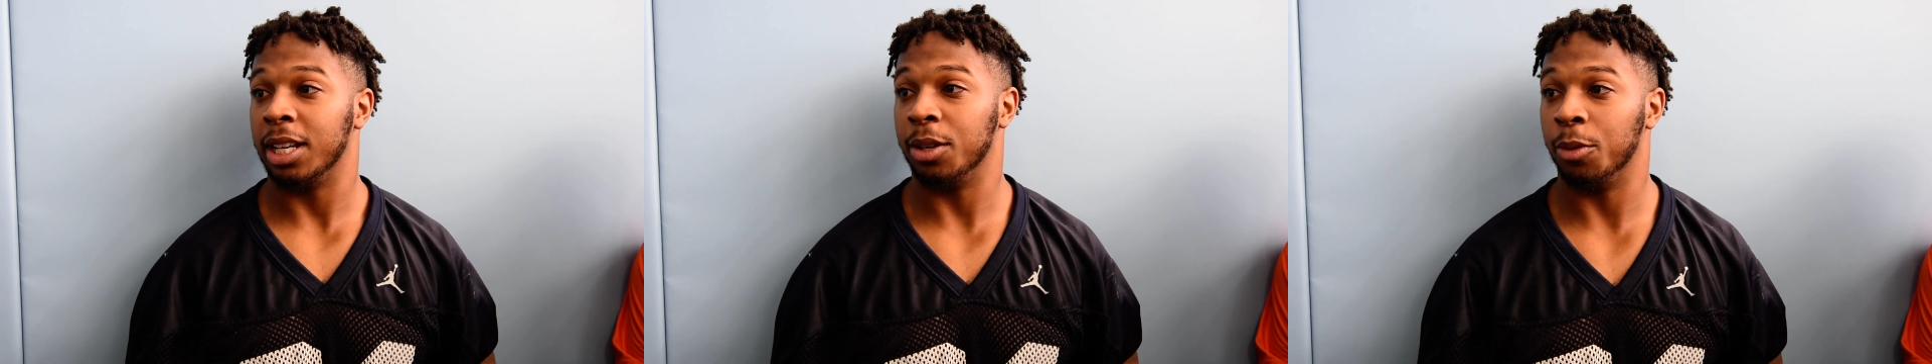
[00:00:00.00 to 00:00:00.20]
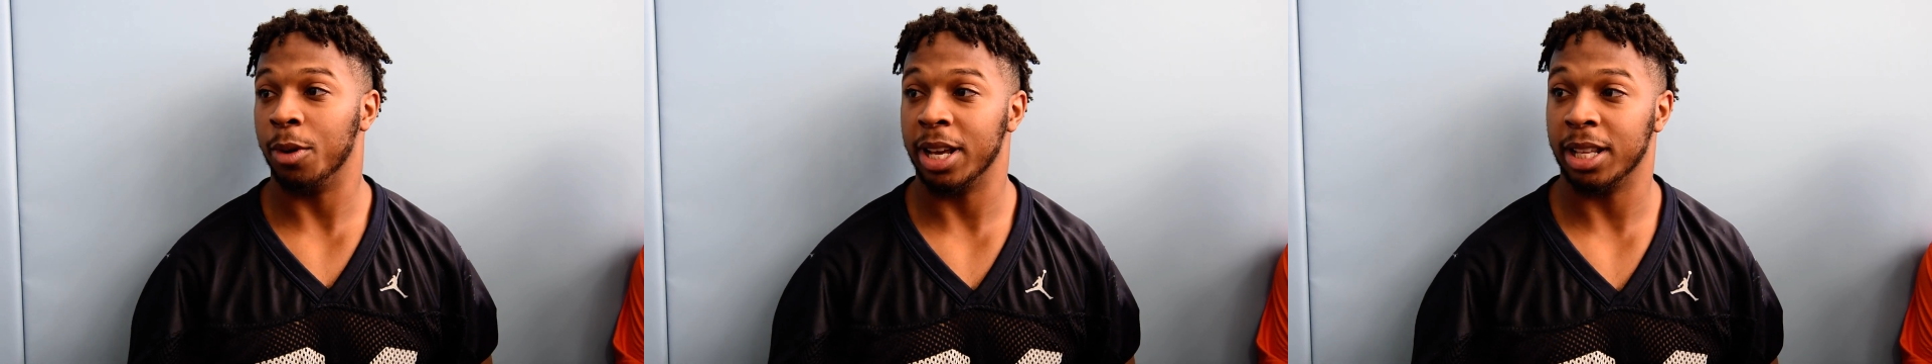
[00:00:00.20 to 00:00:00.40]
in
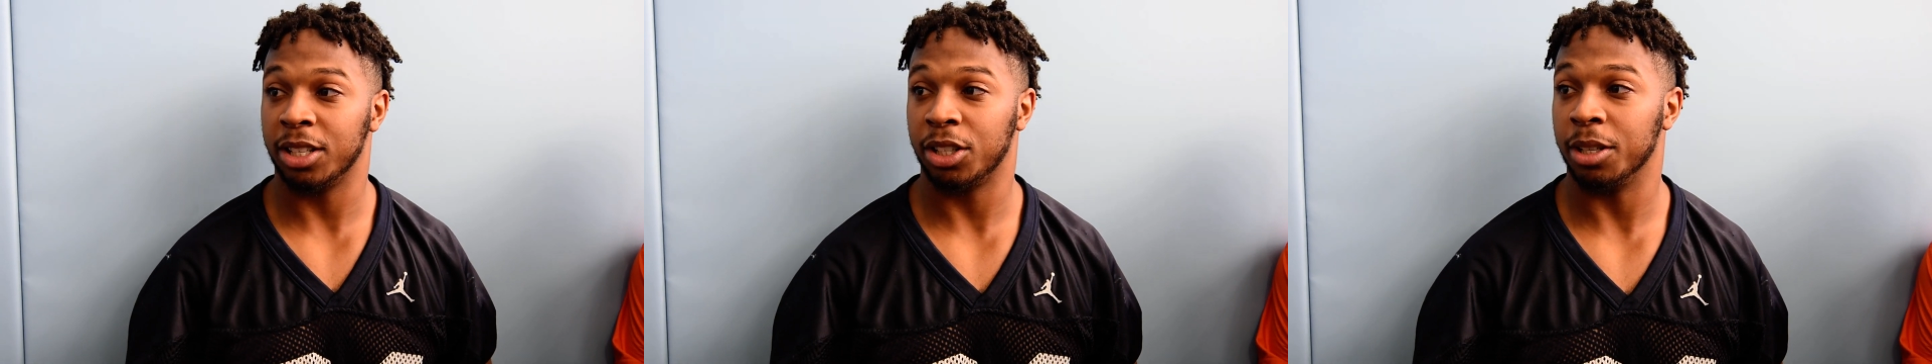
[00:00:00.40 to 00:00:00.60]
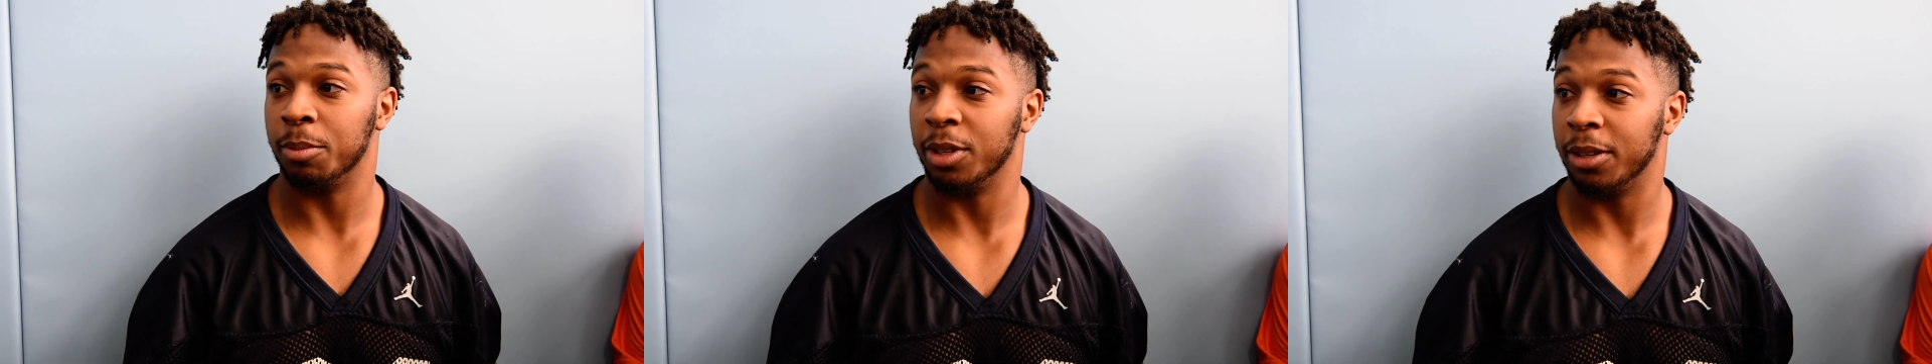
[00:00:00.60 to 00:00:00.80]
the way that
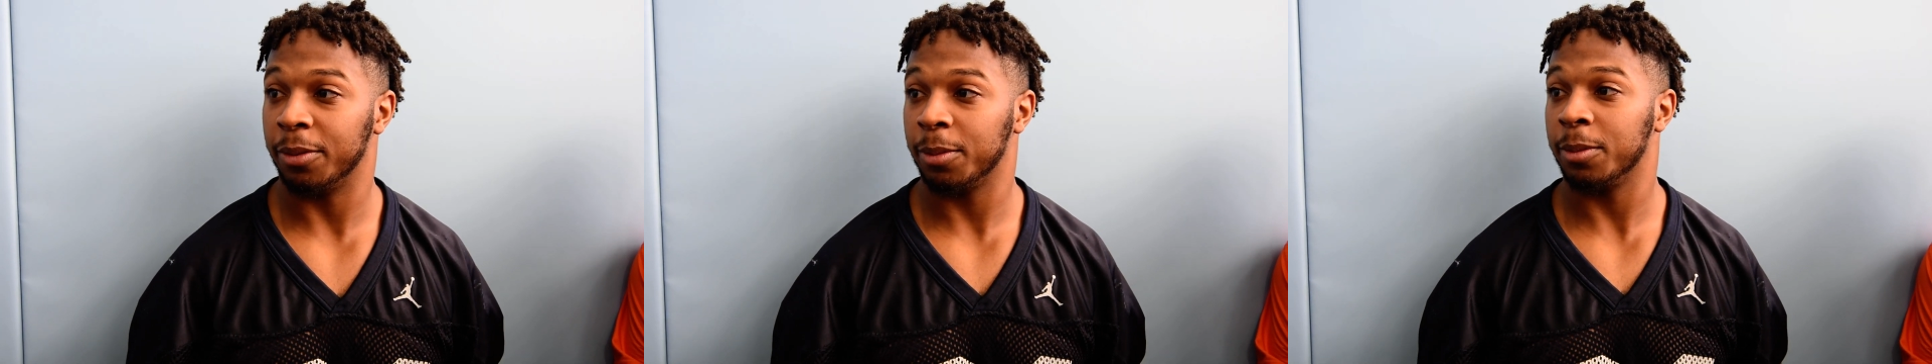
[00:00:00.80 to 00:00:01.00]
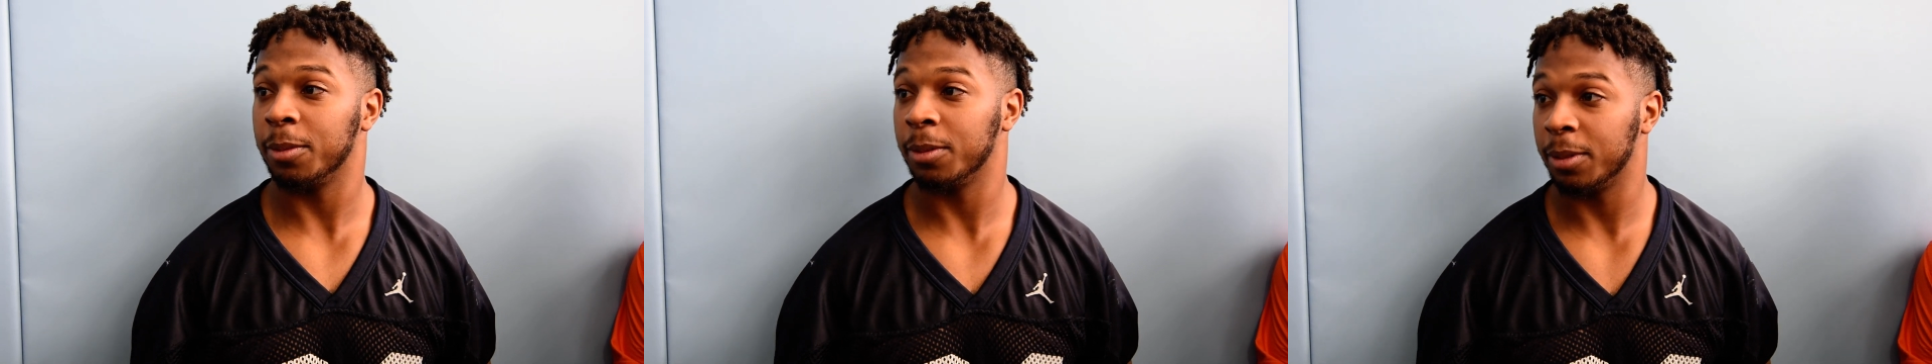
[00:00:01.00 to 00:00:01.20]
should
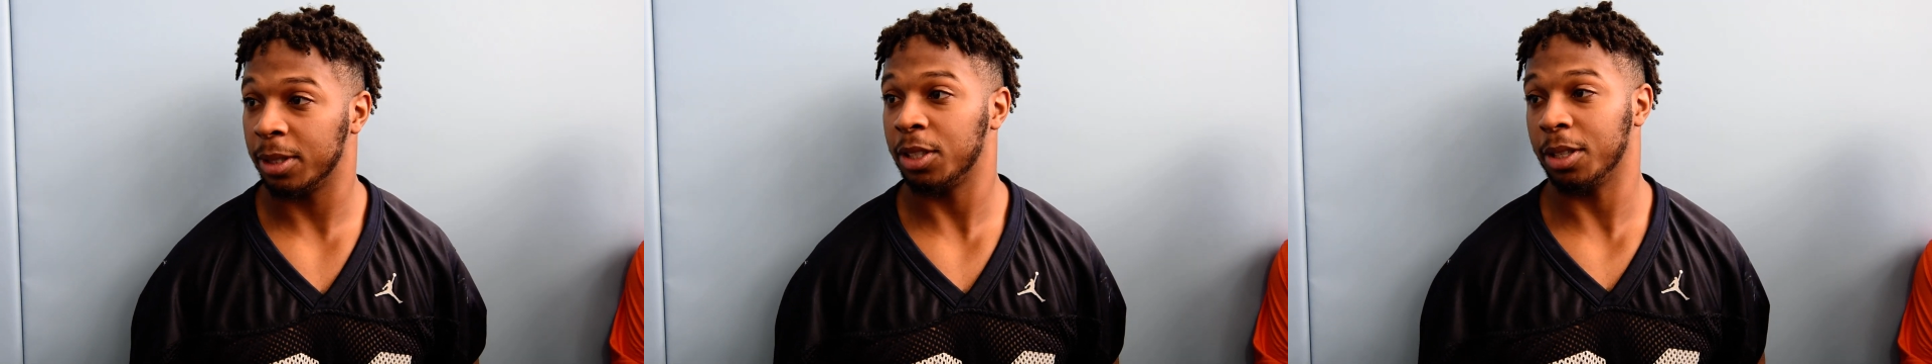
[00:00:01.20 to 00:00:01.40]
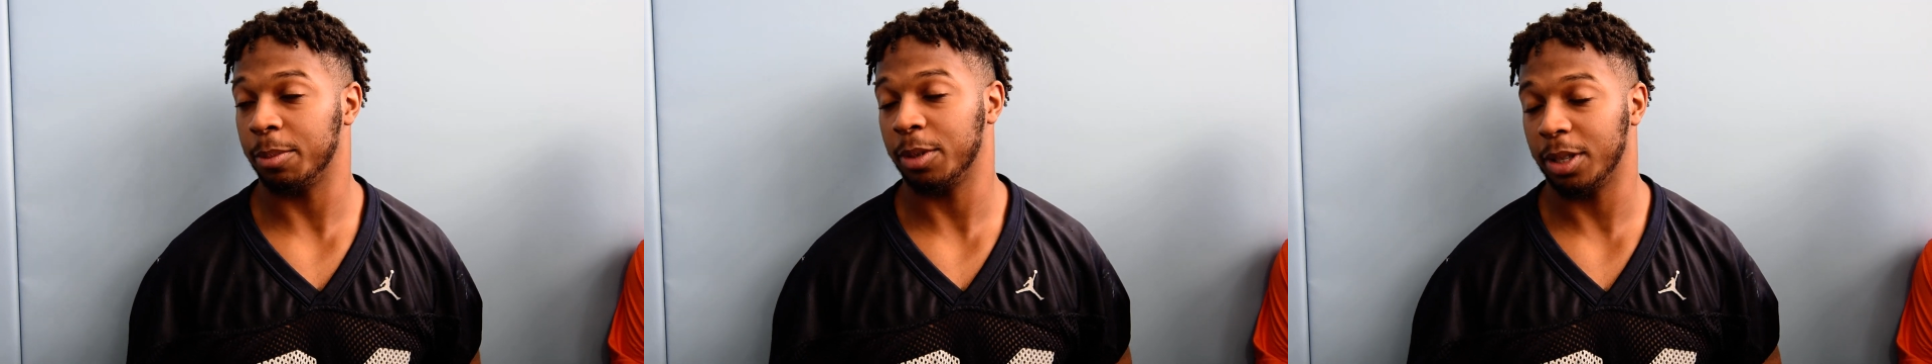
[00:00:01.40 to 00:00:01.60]

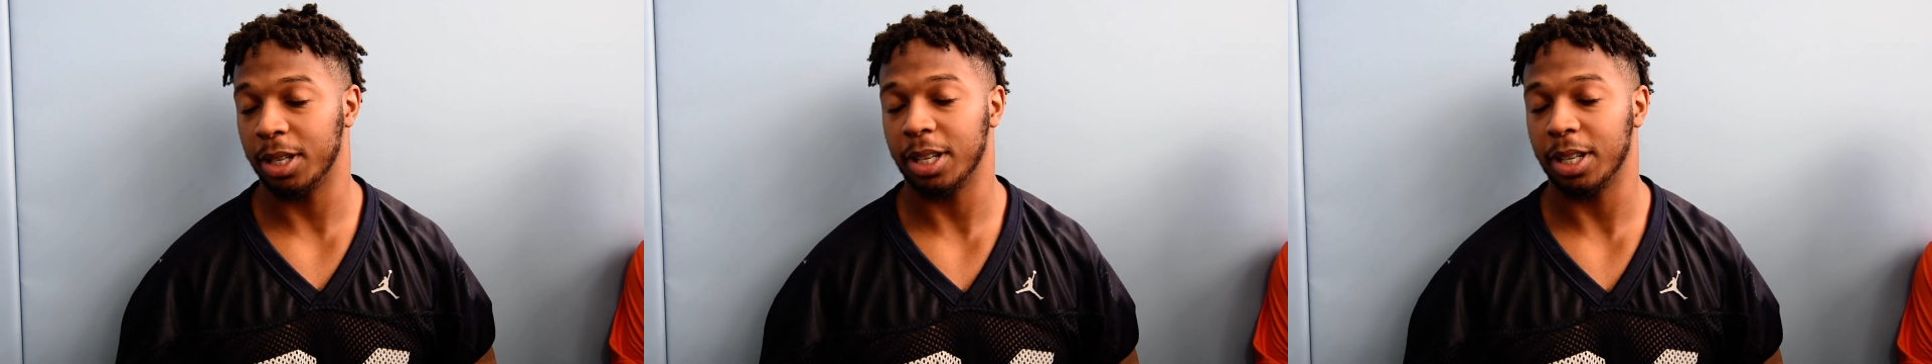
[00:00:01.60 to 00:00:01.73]
be.